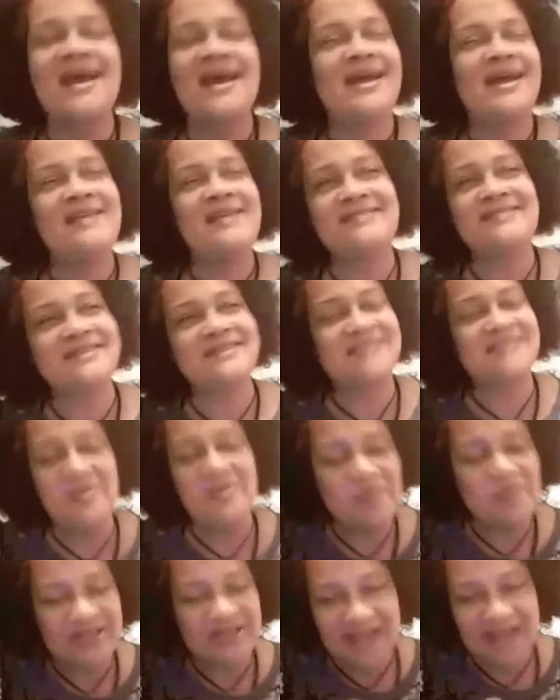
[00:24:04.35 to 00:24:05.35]
It is the
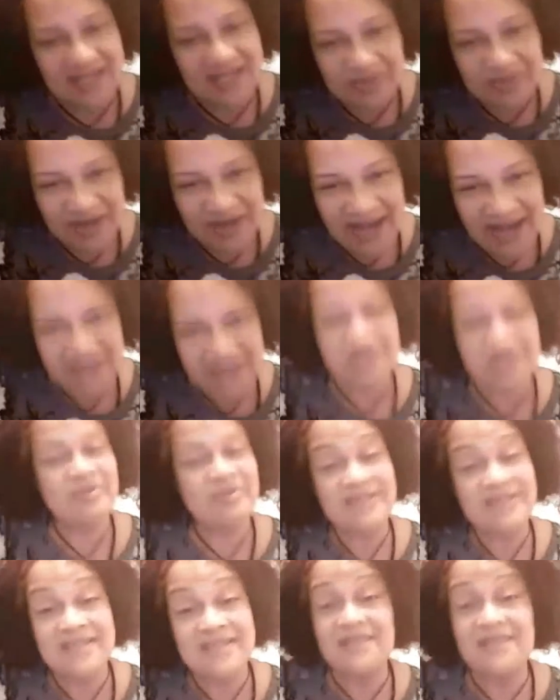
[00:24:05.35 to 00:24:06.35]
simplest explanation, but
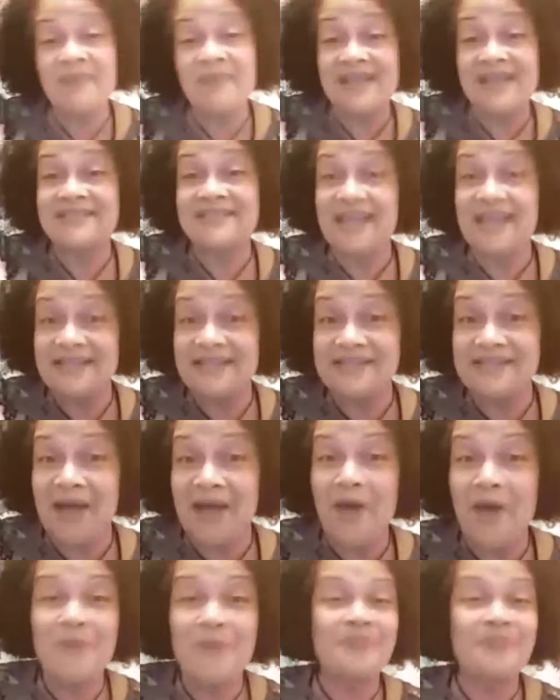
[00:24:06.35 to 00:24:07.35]
doesn't it make sense,
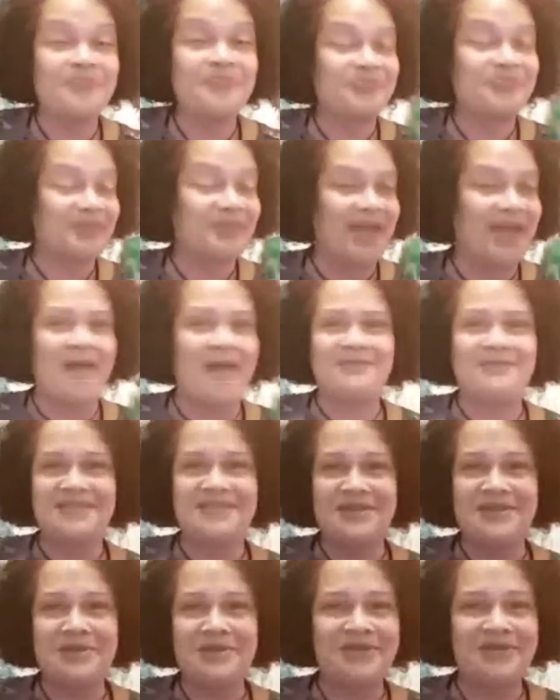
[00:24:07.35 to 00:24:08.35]
though?
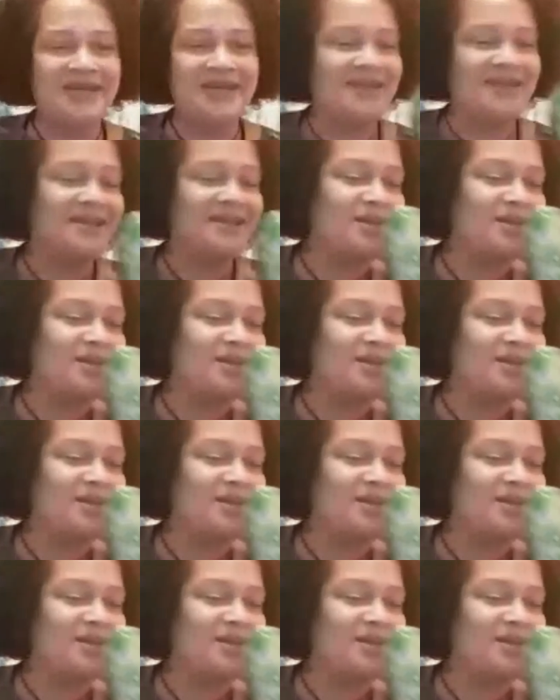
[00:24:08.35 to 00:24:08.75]
Absolutely.